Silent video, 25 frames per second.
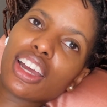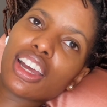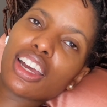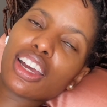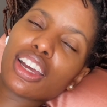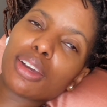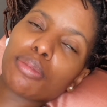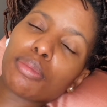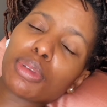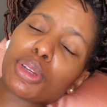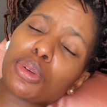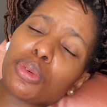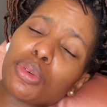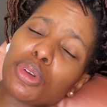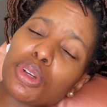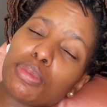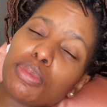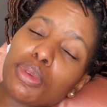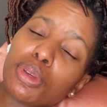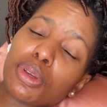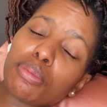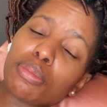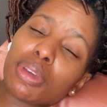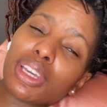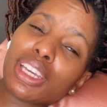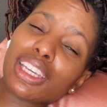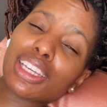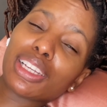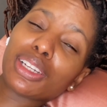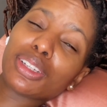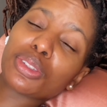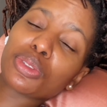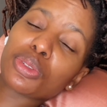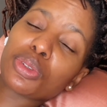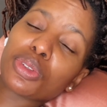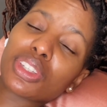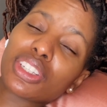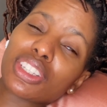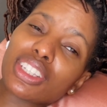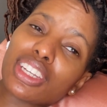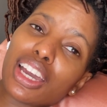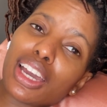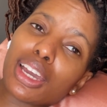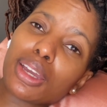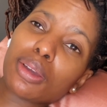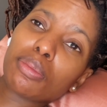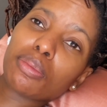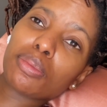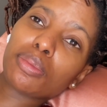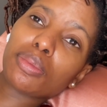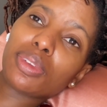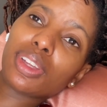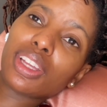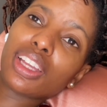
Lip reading: I don't want to be on painkillers all the time.